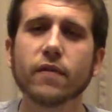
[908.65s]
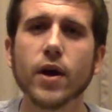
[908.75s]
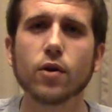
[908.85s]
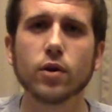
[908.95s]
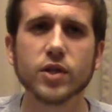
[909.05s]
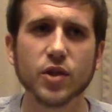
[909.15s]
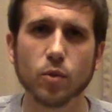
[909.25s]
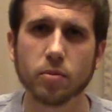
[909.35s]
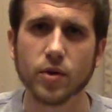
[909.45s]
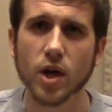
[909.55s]
veterans and
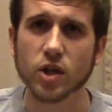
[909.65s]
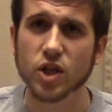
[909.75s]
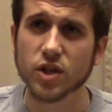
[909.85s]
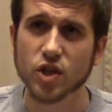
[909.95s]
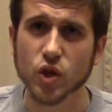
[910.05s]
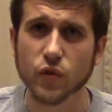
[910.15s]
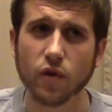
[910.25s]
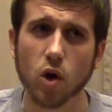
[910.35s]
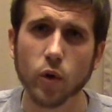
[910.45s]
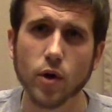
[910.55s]
the production is just
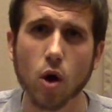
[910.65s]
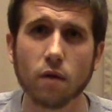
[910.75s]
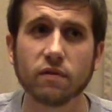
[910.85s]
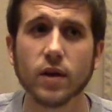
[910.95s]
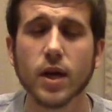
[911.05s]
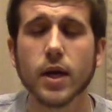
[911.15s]
falling off.